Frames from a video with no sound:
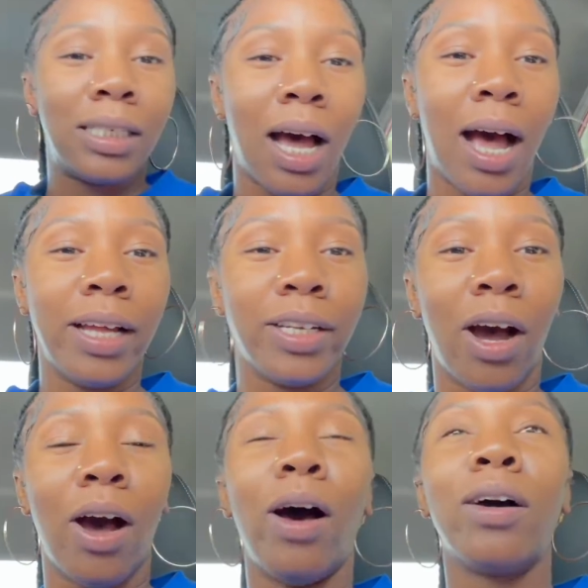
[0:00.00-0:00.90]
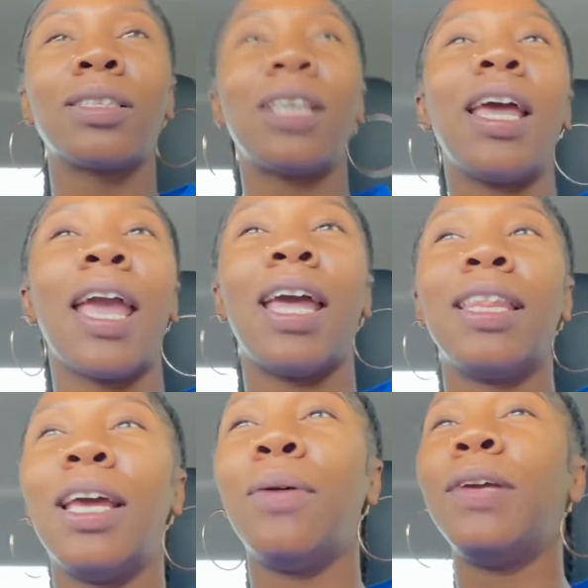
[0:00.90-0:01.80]
of hot dogs,
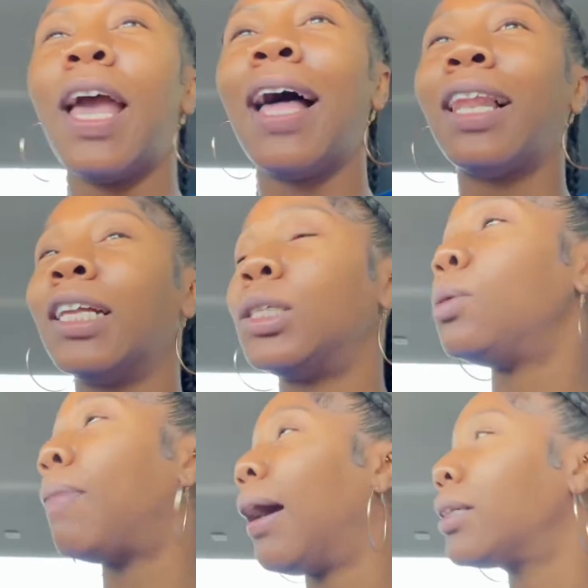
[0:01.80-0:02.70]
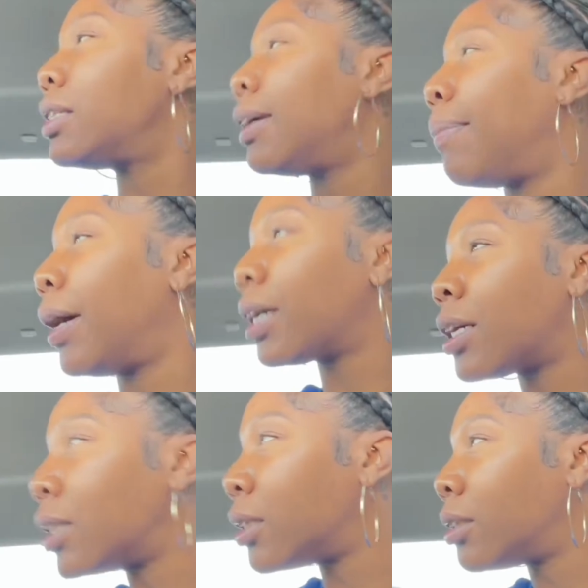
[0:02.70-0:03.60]
and then we had like two boxes of
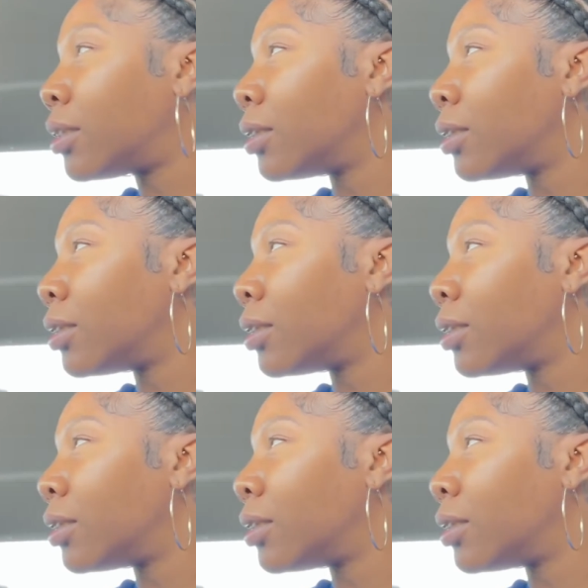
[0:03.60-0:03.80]
burgers.